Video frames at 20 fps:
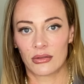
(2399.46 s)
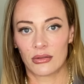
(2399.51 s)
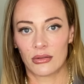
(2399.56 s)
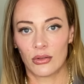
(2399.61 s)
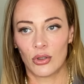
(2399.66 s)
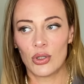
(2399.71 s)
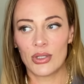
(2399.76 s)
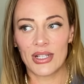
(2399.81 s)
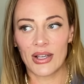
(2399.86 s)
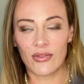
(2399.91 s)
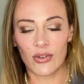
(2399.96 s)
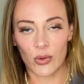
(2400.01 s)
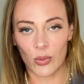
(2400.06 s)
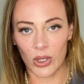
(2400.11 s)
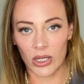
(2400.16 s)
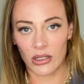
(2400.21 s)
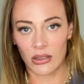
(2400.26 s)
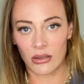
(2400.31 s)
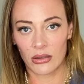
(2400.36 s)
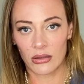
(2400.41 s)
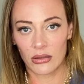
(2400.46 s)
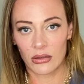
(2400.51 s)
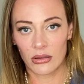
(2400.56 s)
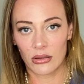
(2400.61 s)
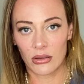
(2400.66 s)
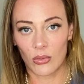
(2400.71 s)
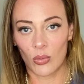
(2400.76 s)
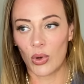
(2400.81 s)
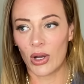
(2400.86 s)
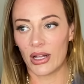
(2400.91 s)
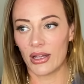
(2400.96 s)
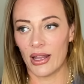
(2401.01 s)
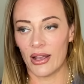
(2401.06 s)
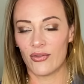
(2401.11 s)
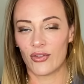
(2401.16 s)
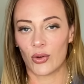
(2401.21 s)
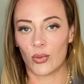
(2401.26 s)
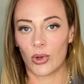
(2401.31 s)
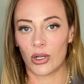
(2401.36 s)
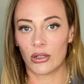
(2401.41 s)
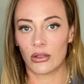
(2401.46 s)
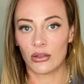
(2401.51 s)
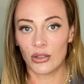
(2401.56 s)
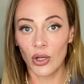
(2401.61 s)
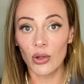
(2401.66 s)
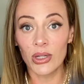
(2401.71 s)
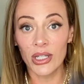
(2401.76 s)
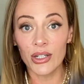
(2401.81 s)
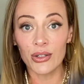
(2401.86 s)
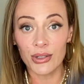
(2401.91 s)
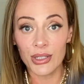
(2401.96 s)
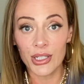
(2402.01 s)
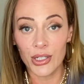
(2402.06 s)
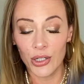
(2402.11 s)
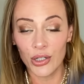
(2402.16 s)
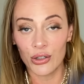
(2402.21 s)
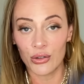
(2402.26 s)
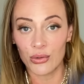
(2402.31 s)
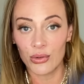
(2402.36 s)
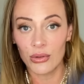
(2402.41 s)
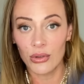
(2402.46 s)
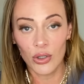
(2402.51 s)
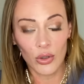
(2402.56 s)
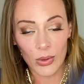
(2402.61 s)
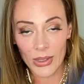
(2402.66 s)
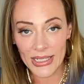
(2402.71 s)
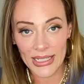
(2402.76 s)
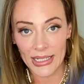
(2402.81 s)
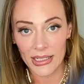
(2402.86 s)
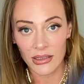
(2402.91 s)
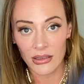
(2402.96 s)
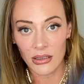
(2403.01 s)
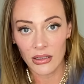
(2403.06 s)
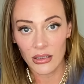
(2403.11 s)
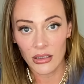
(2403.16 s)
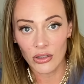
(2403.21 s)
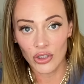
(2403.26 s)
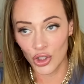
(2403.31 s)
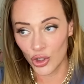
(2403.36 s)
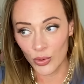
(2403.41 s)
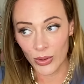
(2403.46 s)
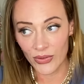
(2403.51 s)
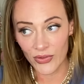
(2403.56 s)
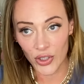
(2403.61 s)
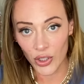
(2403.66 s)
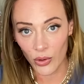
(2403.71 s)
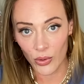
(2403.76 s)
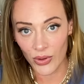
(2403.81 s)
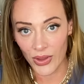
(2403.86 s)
who's everyone well, everyone. No, literally who? Who is it? Do you even know who